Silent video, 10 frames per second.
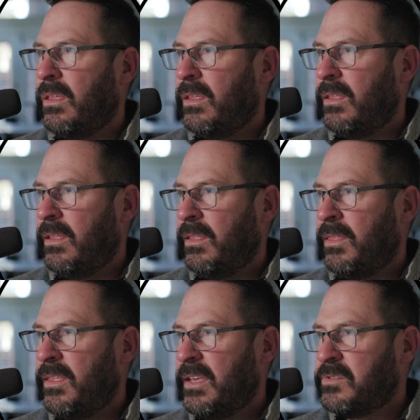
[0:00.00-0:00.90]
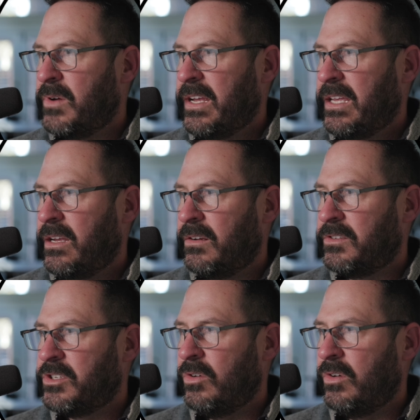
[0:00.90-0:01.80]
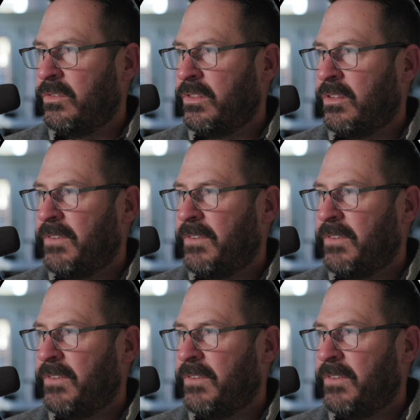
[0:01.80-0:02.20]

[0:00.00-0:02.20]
with this right here. So the